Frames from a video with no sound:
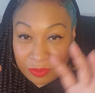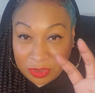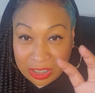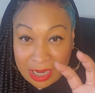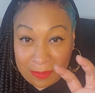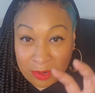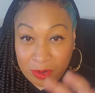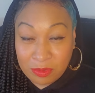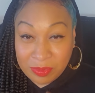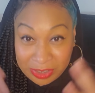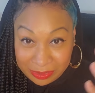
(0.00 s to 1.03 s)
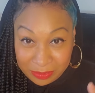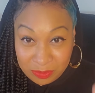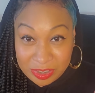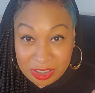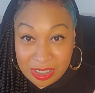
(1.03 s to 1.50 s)
with the Capricorn woman
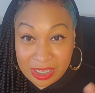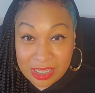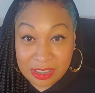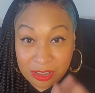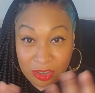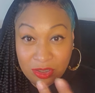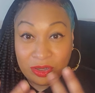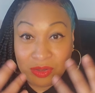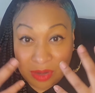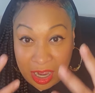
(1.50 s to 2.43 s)
when she gets, you know,